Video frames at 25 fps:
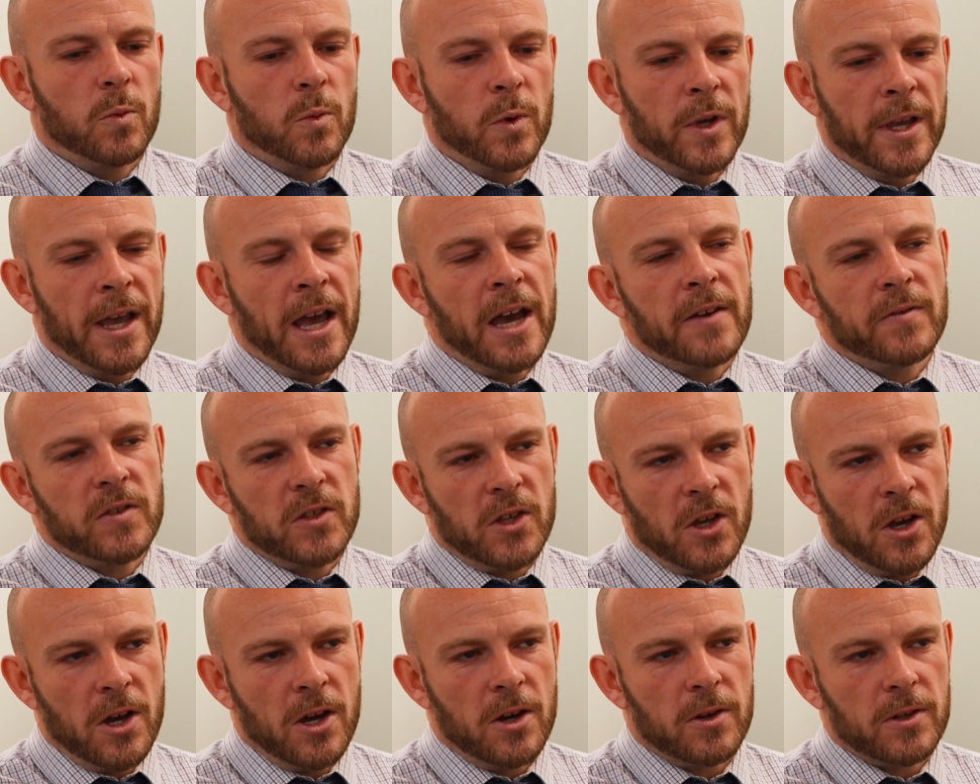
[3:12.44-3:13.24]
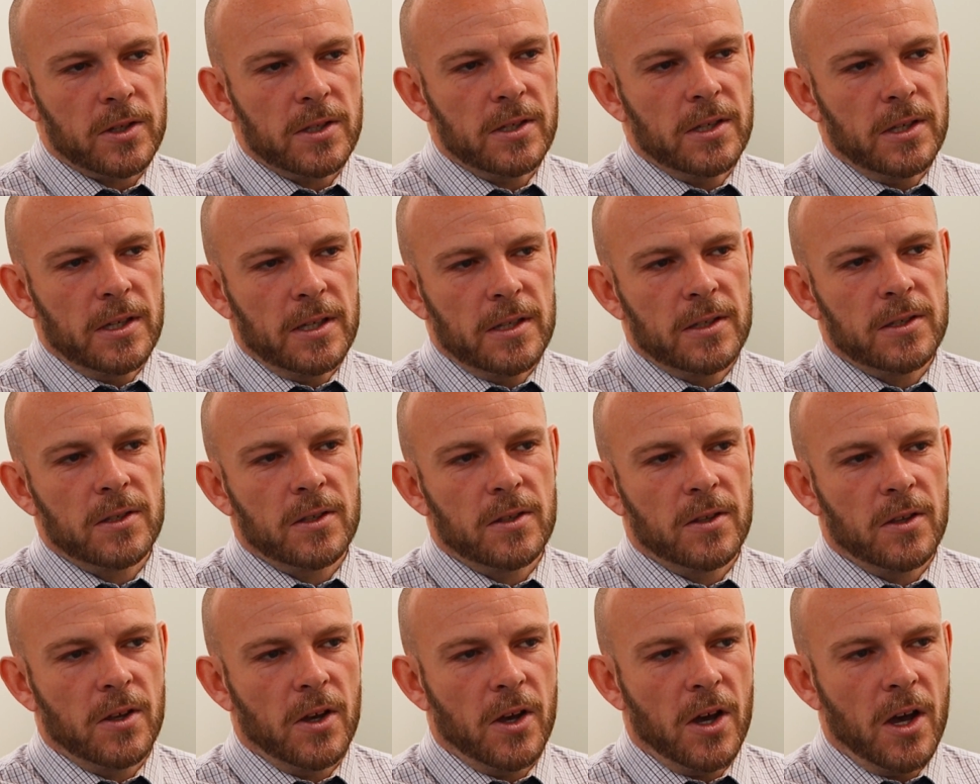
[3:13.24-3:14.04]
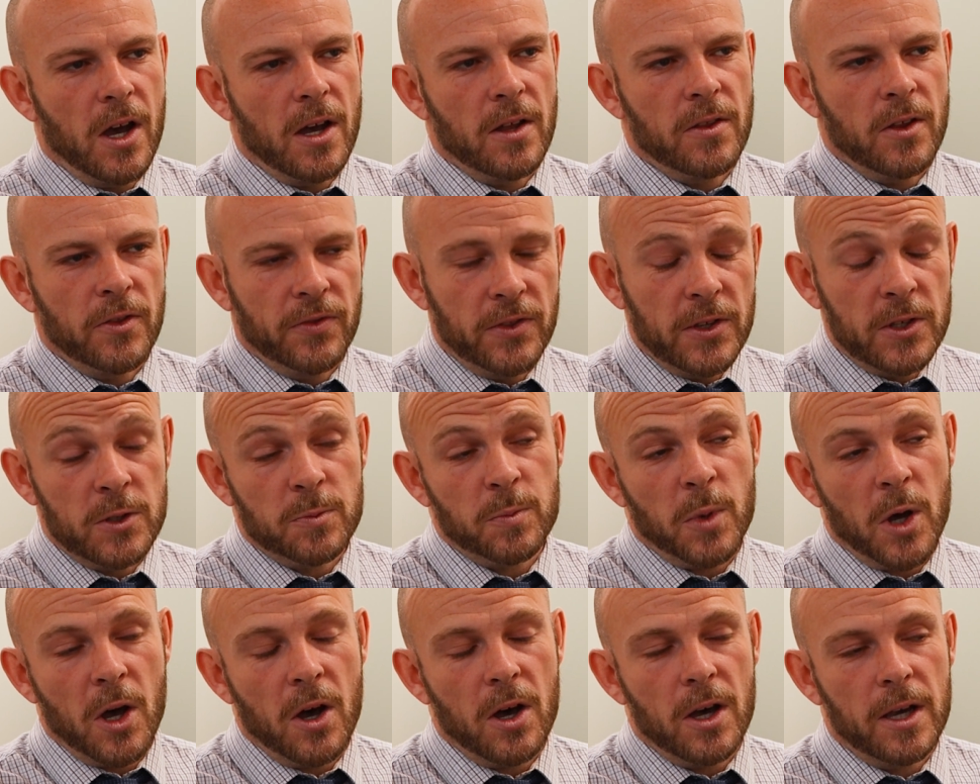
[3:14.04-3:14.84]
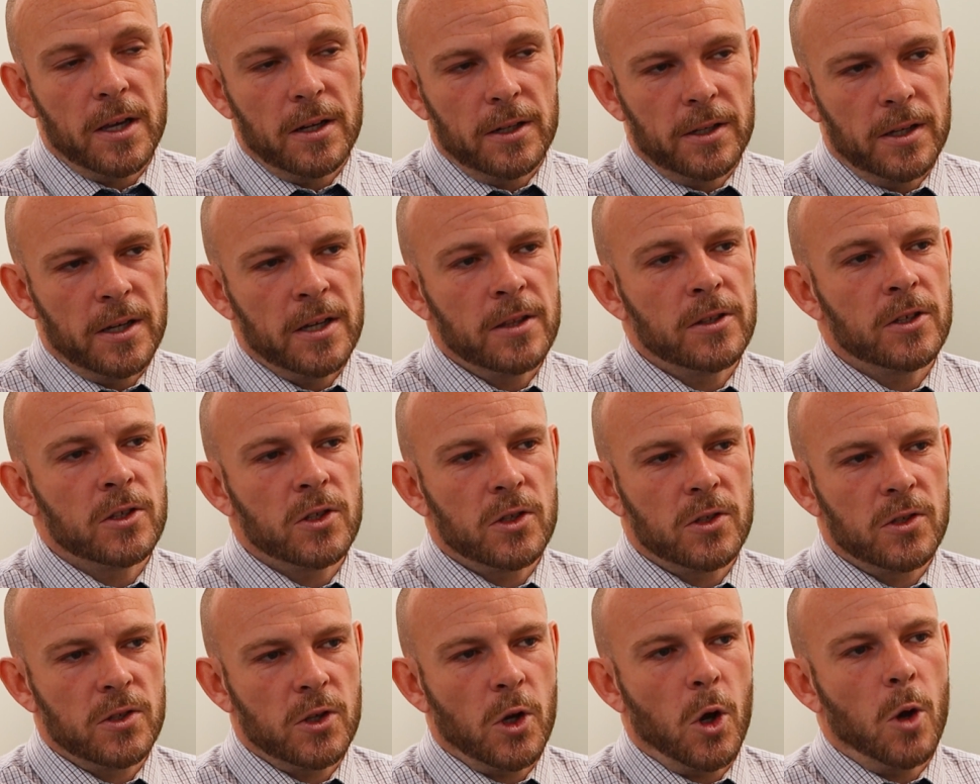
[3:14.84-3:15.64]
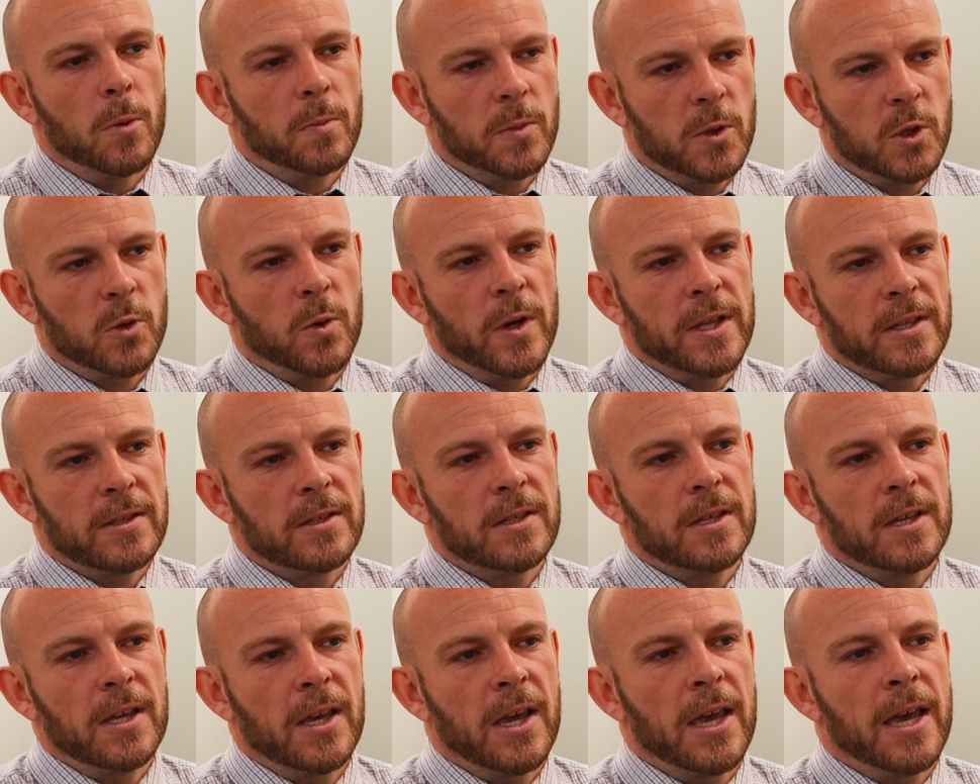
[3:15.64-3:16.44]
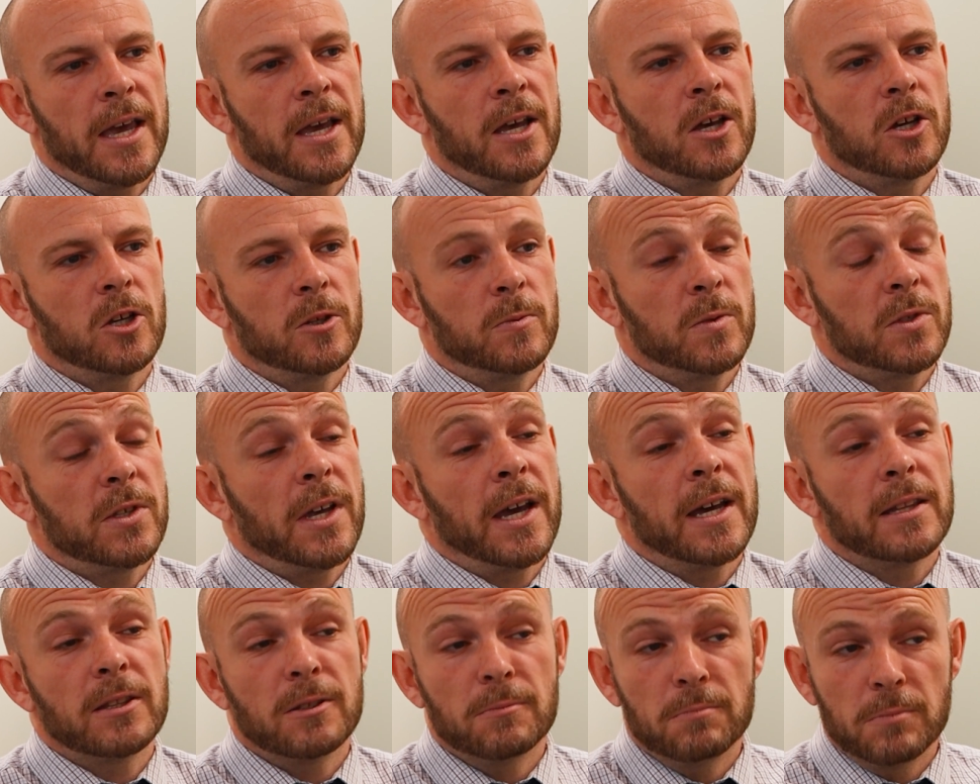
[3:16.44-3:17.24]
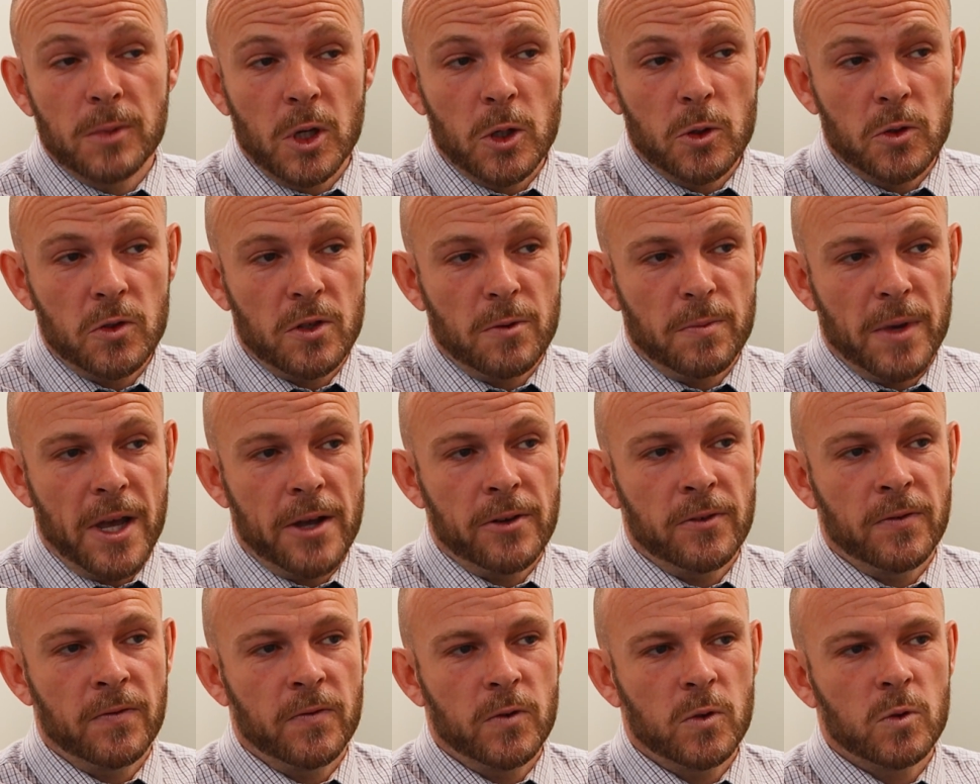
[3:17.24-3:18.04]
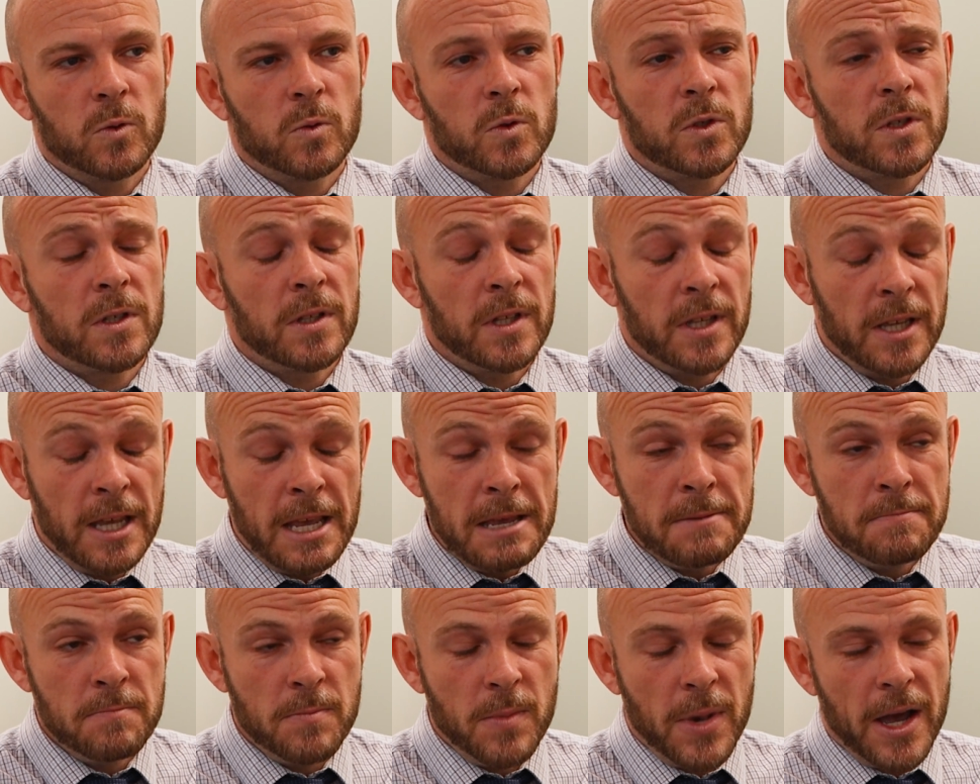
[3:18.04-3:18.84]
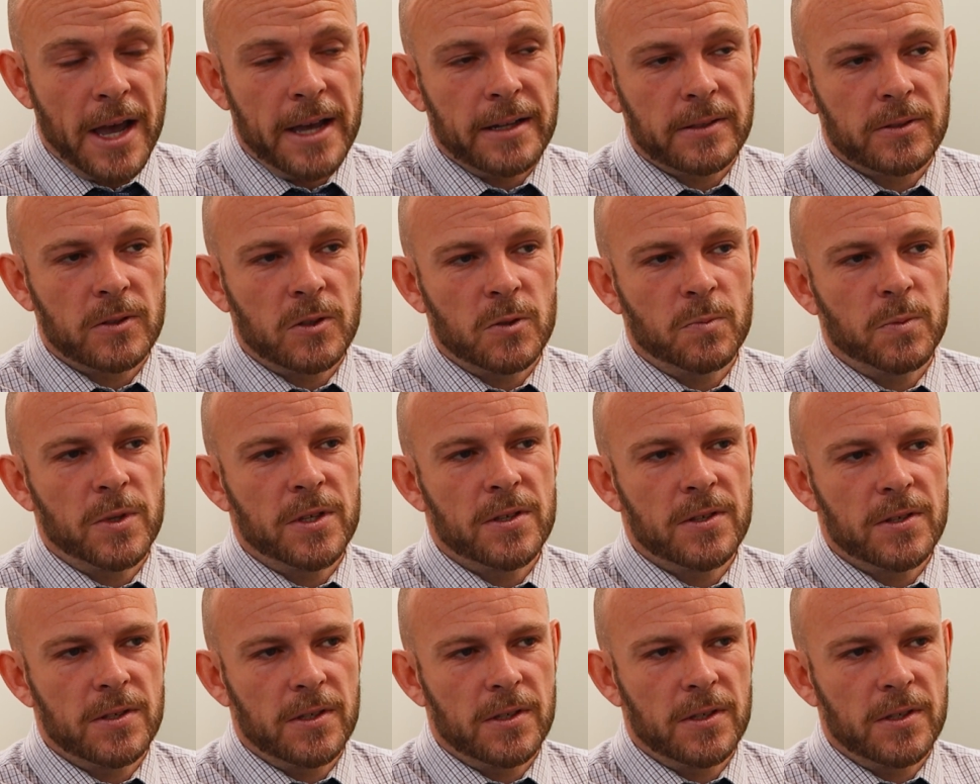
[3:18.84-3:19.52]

We have targeted this pilot at the top 20 care homes that had the most amount of falls, and the impact has been